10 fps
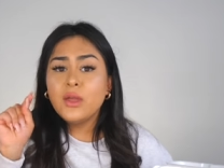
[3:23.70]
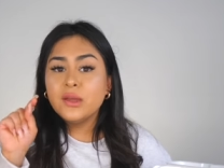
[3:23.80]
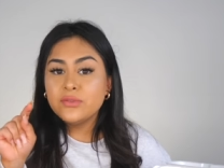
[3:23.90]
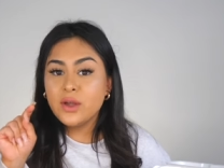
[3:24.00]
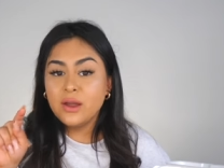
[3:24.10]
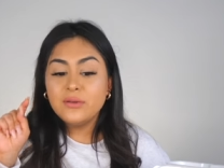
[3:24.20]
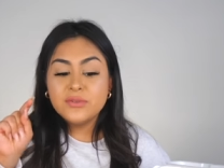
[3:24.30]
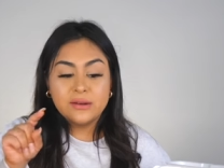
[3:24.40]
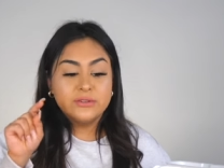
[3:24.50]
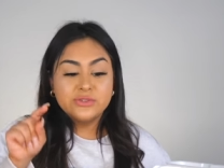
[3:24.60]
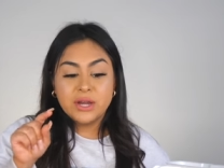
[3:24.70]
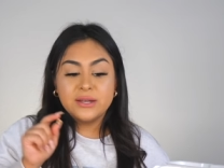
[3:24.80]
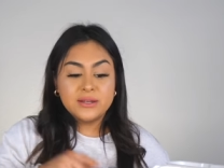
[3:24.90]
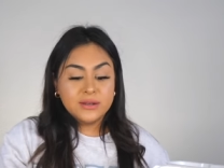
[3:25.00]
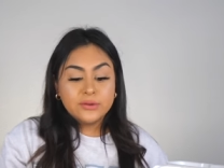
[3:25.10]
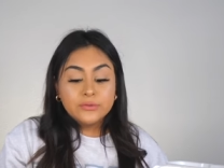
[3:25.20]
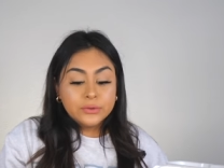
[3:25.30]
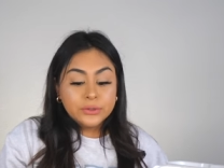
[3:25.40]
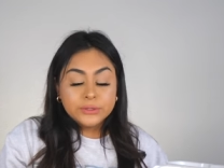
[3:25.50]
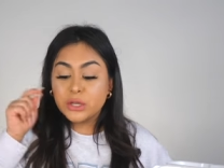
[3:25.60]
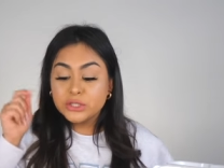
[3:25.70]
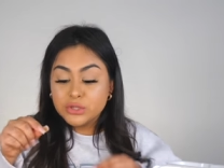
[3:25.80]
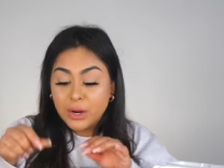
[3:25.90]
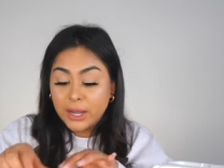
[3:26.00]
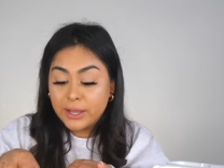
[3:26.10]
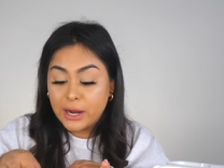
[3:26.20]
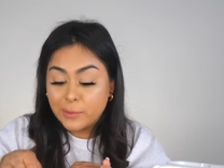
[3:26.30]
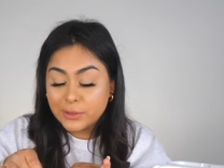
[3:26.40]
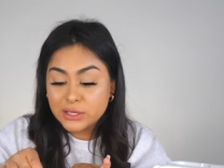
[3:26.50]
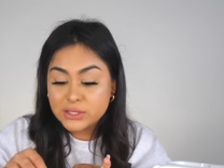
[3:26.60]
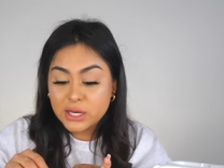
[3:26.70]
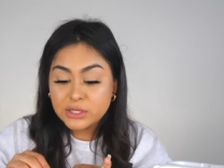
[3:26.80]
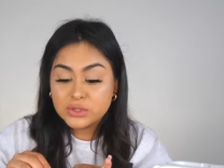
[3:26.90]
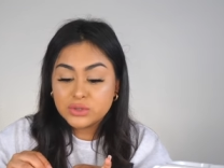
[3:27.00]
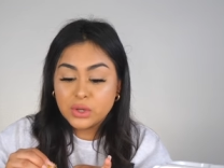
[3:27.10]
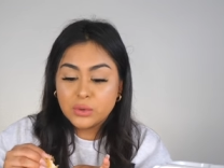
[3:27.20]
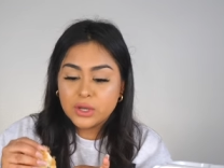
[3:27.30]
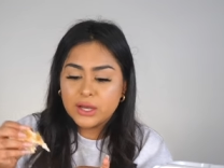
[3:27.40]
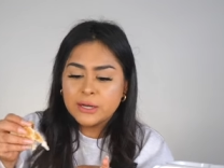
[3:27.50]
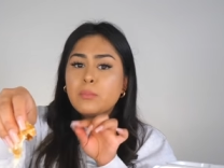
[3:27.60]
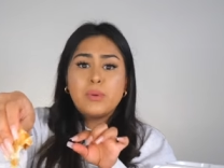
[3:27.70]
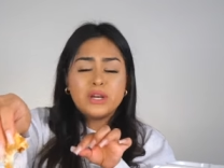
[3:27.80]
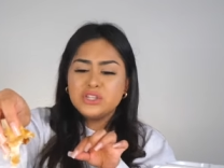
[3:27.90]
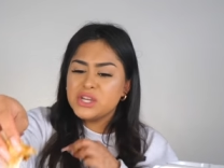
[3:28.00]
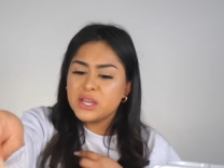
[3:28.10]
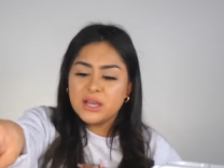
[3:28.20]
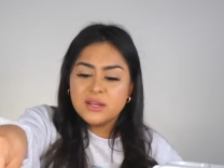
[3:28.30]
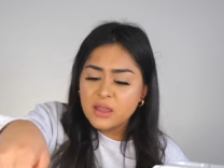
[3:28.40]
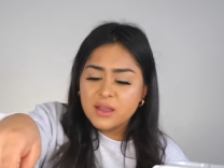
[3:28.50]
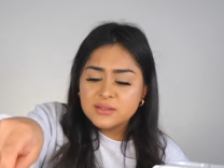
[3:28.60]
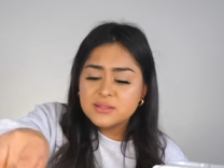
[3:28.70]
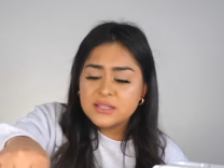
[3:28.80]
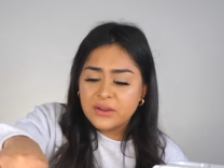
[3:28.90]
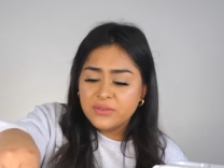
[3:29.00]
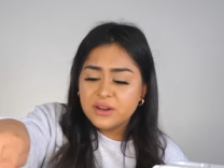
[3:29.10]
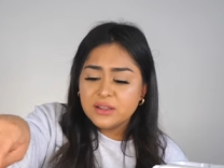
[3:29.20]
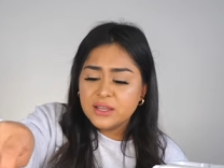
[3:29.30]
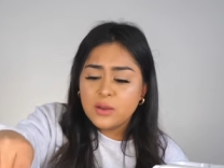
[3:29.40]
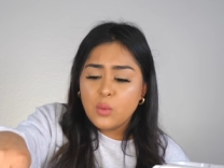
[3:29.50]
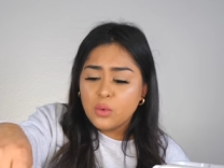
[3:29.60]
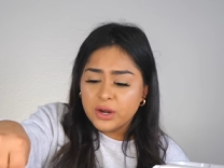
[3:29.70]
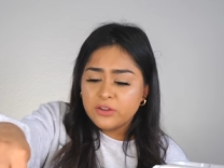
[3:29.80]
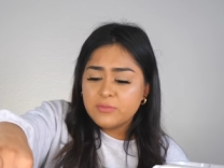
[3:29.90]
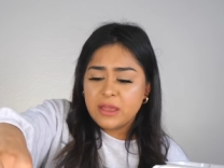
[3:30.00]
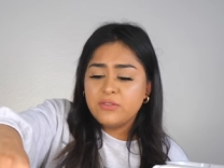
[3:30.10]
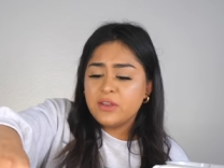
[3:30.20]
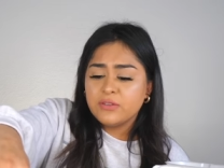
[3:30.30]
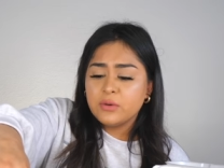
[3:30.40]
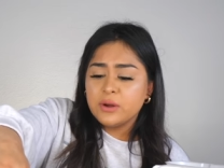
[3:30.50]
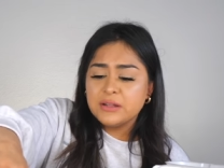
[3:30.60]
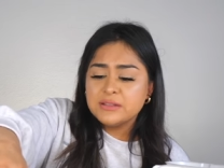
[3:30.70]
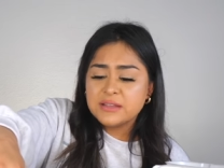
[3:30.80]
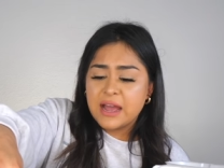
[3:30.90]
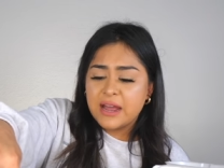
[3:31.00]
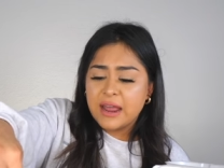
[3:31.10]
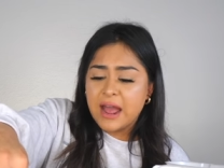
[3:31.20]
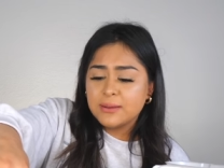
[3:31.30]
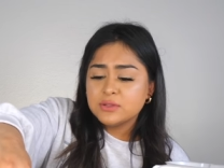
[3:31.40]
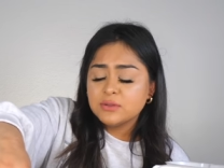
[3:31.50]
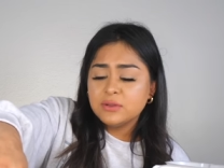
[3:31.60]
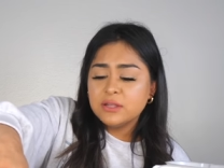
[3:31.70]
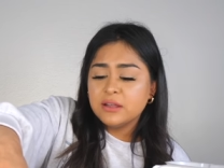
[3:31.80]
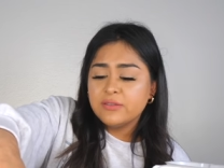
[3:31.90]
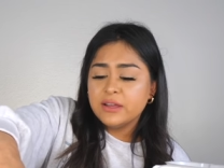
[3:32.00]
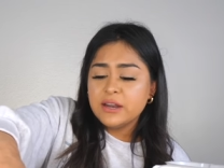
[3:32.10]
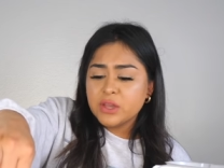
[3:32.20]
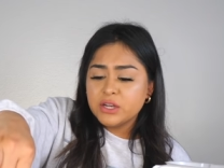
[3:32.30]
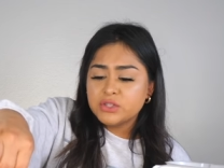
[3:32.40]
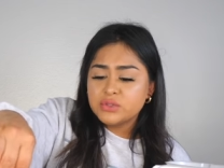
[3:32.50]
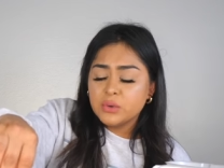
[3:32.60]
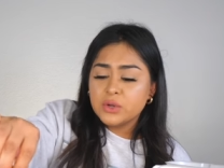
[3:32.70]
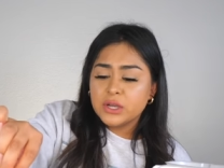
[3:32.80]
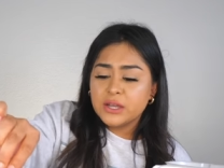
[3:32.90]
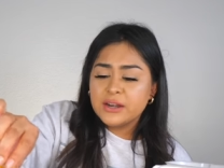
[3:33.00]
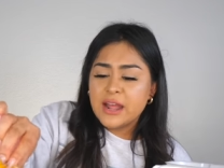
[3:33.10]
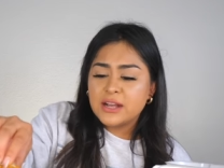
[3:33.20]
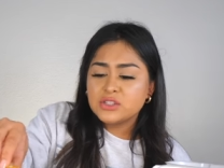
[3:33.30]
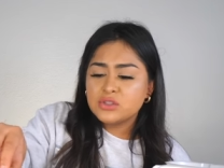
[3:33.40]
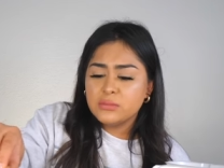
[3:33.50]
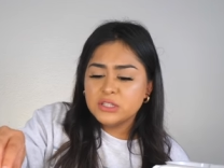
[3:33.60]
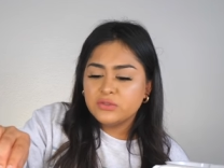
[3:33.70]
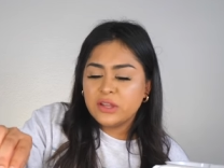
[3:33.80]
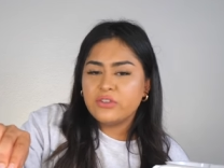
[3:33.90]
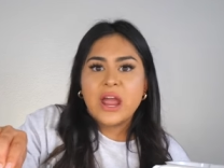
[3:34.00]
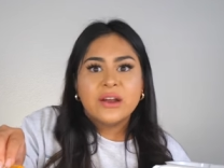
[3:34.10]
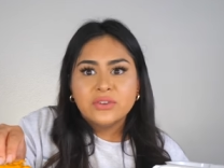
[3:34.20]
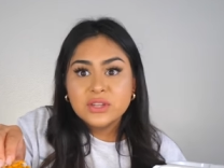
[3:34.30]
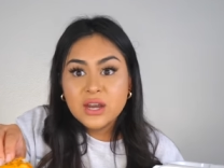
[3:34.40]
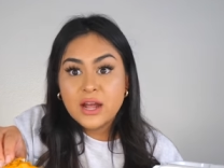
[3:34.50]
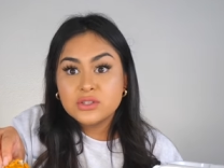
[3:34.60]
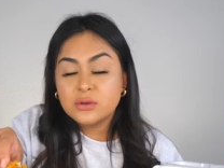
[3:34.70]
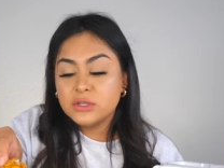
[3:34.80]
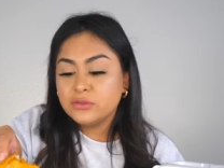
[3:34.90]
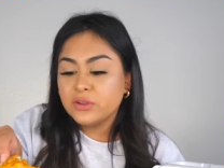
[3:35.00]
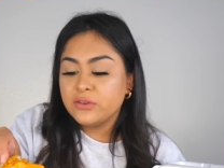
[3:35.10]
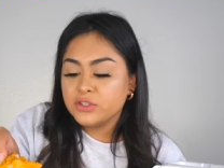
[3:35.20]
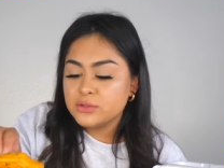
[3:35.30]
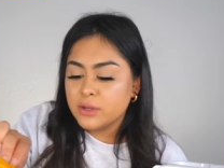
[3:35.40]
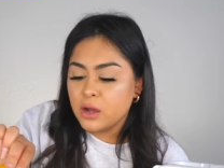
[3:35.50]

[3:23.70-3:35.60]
If y'all have never tried Indian food, try it out because it is so good. Butter chicken is definitely one of my favorite ones. I absolutely love it. It is so good and it has so much flavor. Everything has so much flavor, to be